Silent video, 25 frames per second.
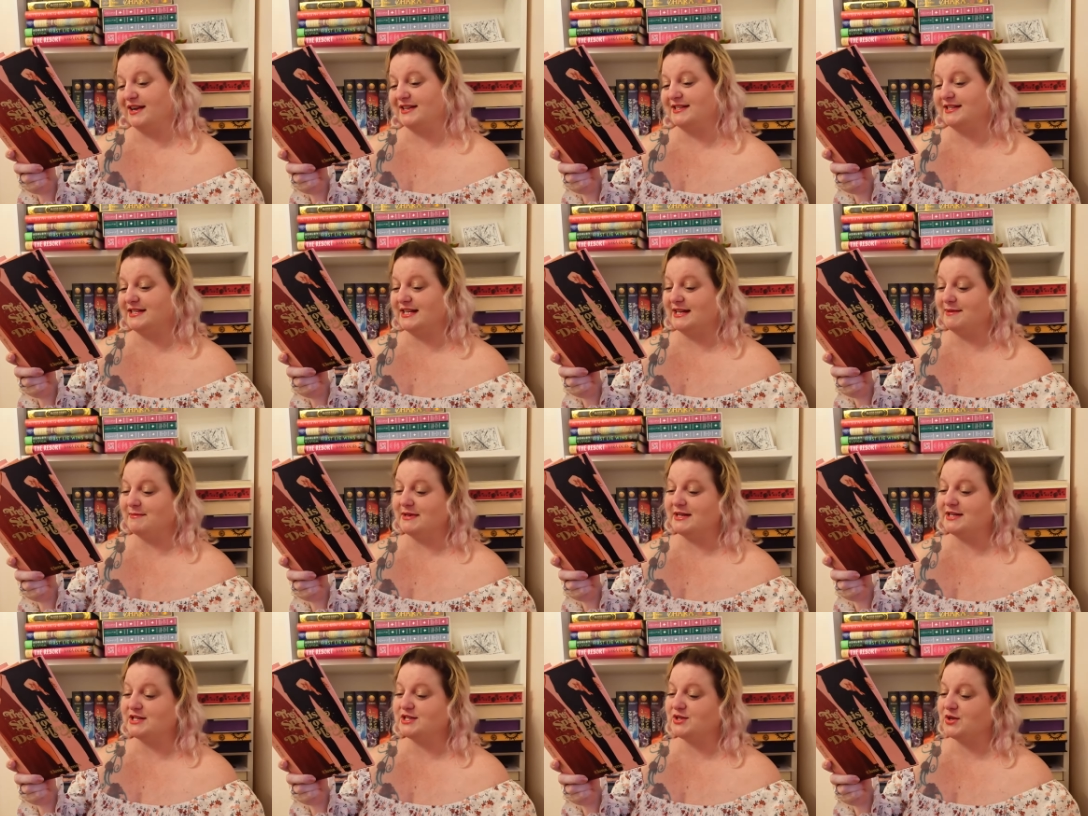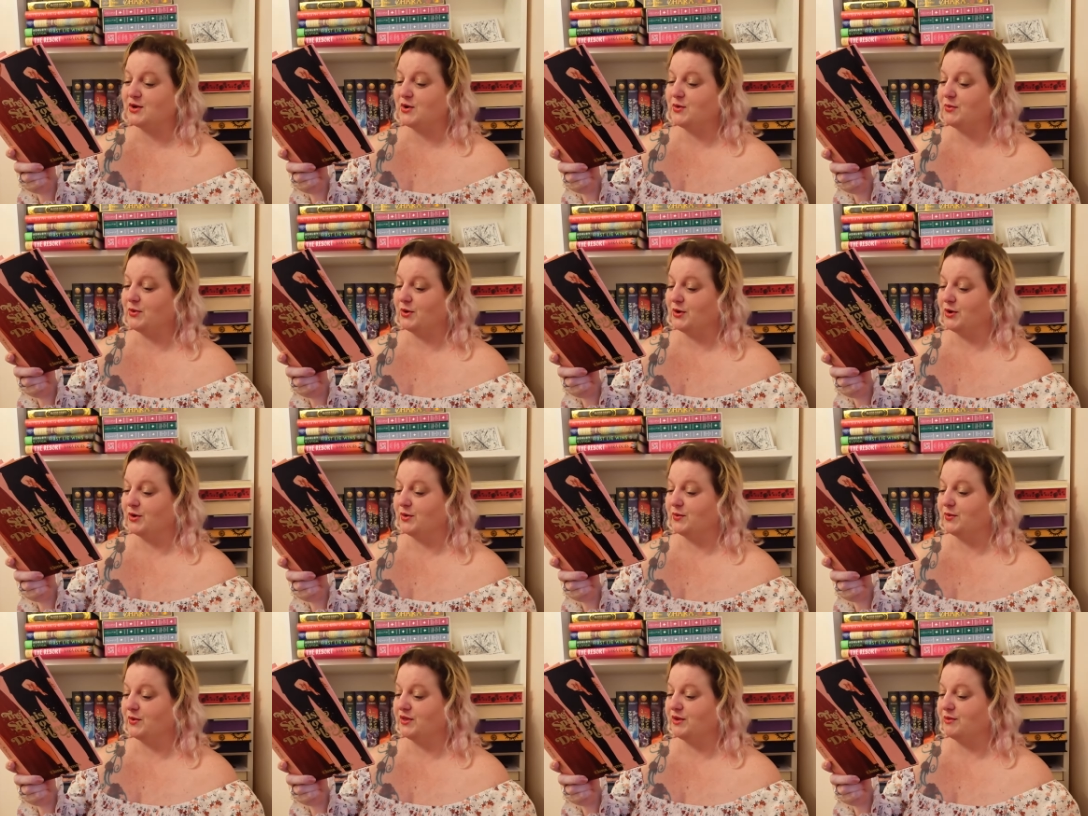steamy slow
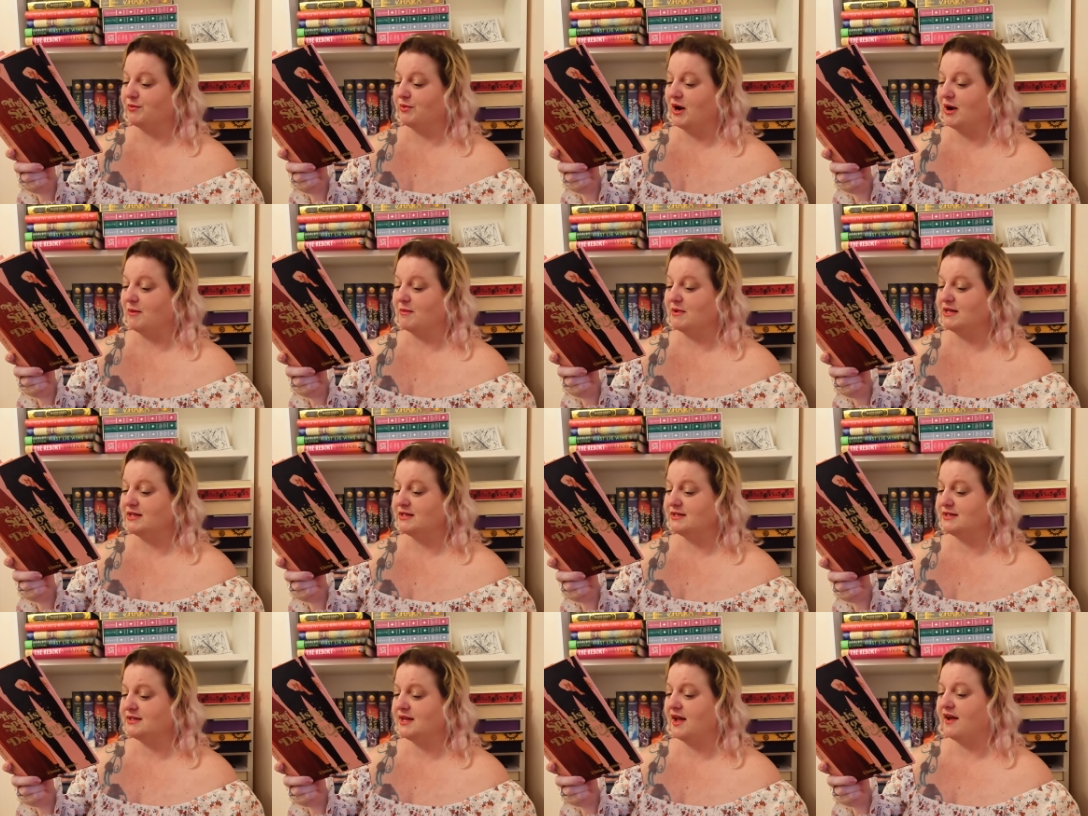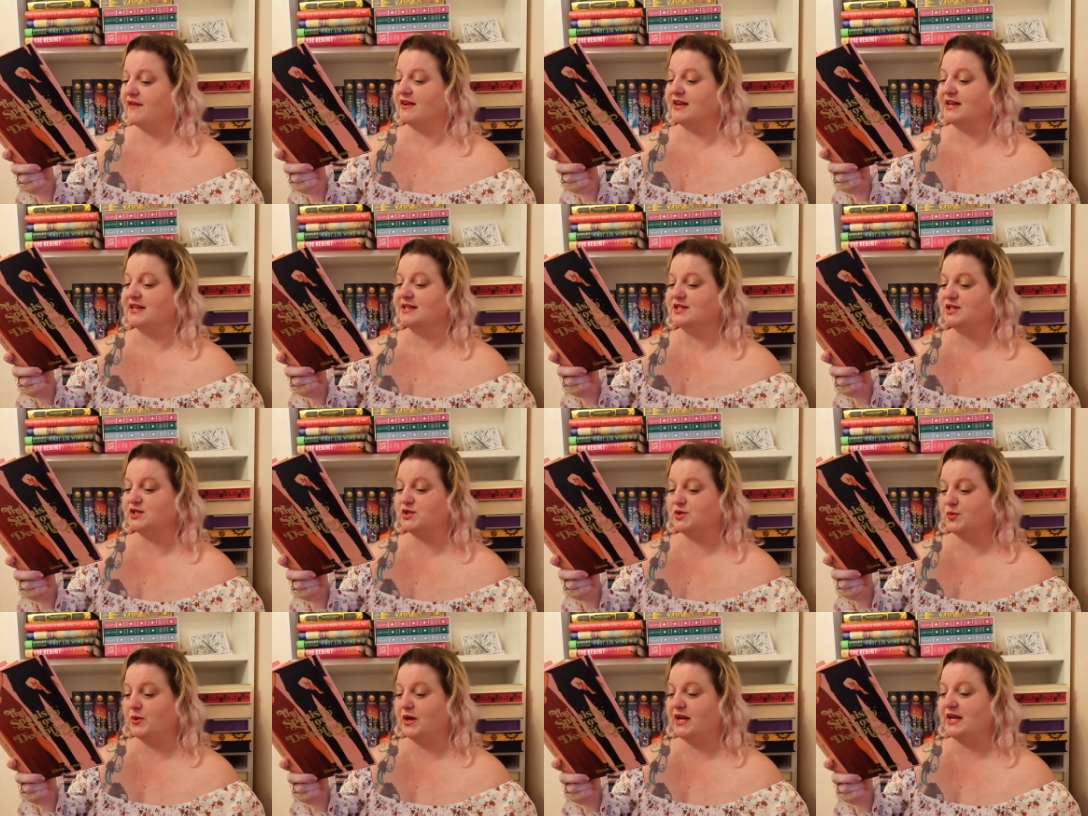burn with the promise of a
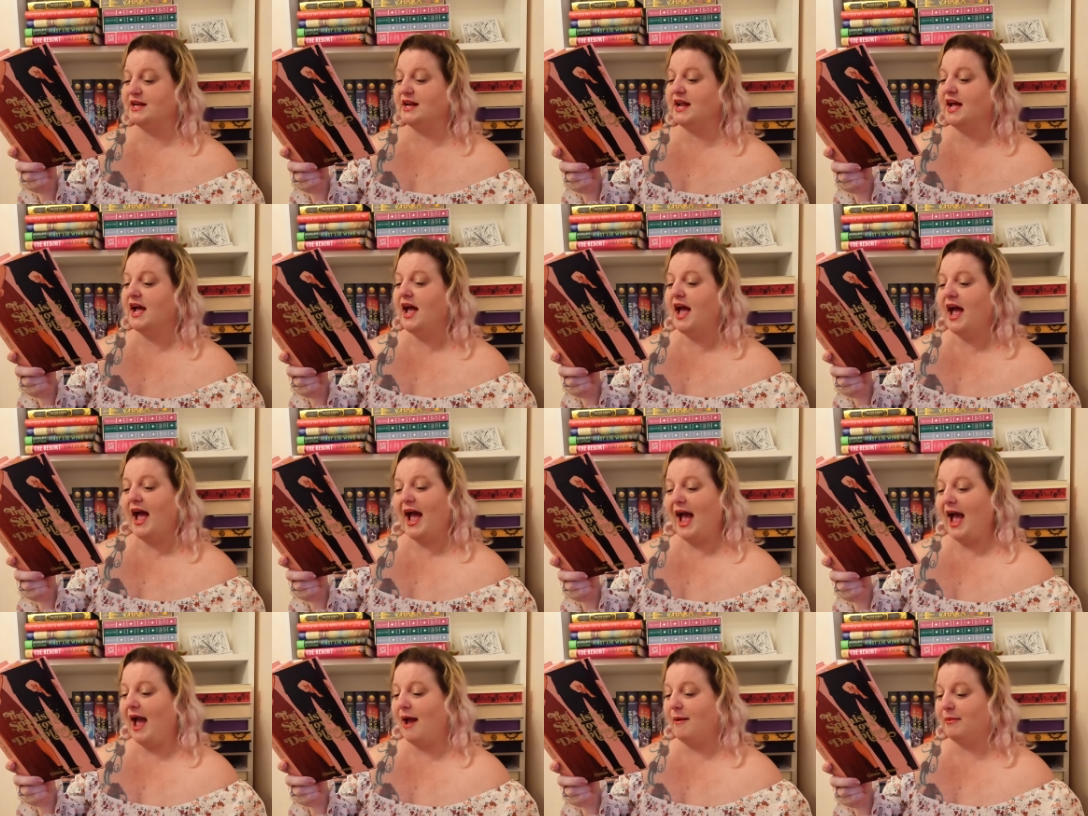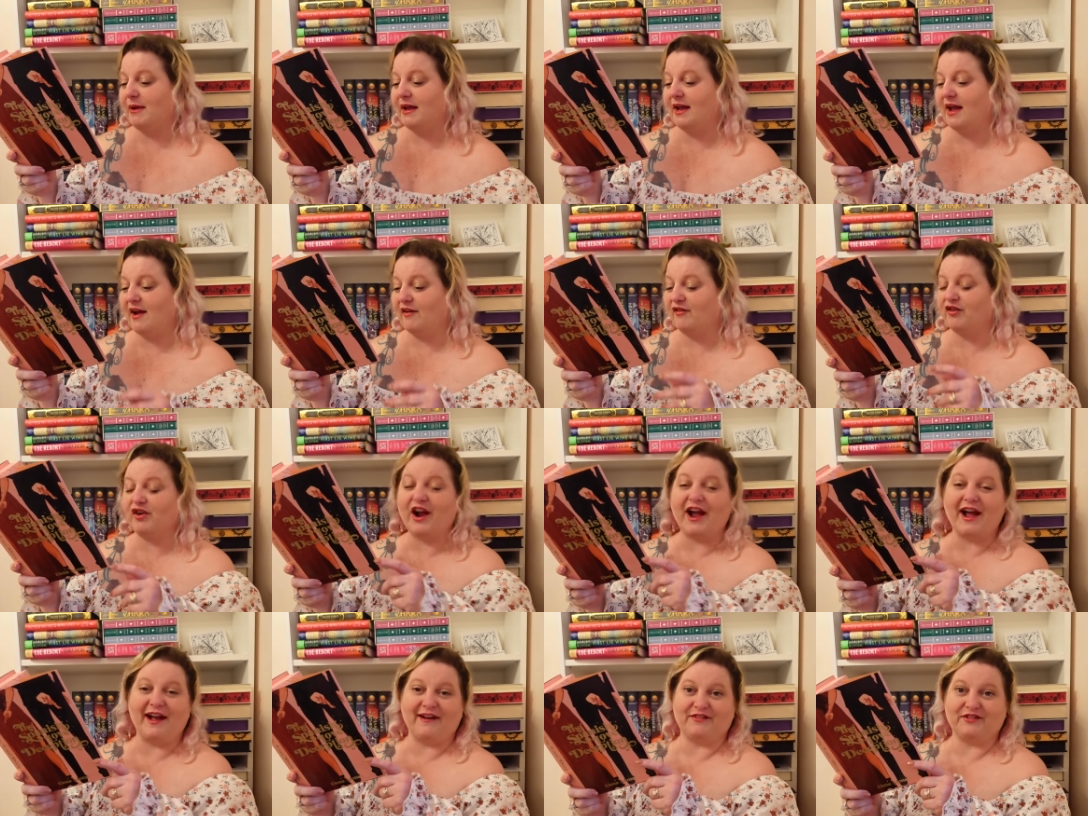sweet happy
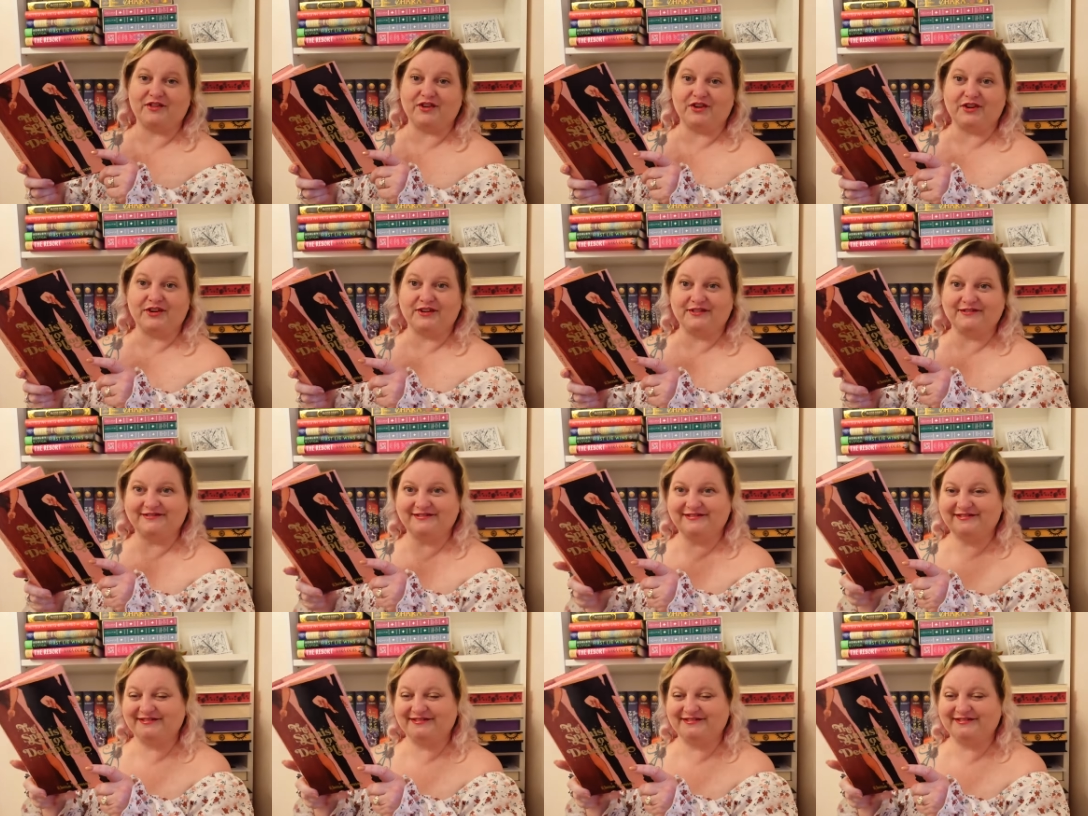ever after.